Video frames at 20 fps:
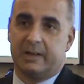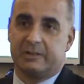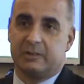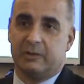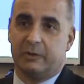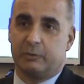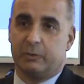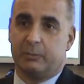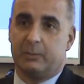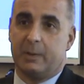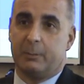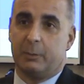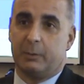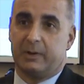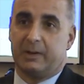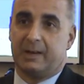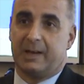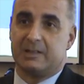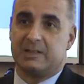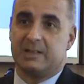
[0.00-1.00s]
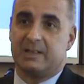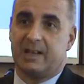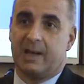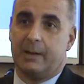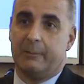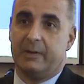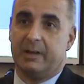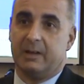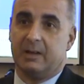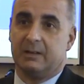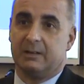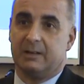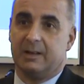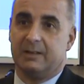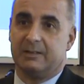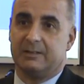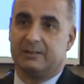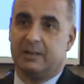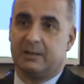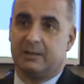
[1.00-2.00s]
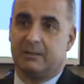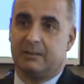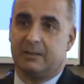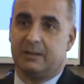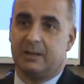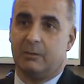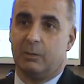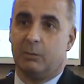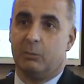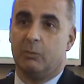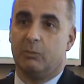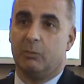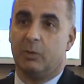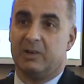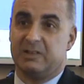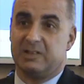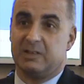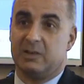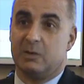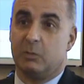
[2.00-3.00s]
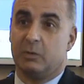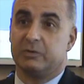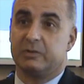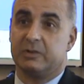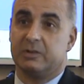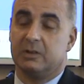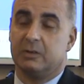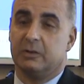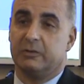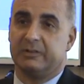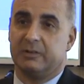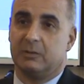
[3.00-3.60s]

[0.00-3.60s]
ourselves with people that can actually come in and sit there and go, well, what is it you want to do?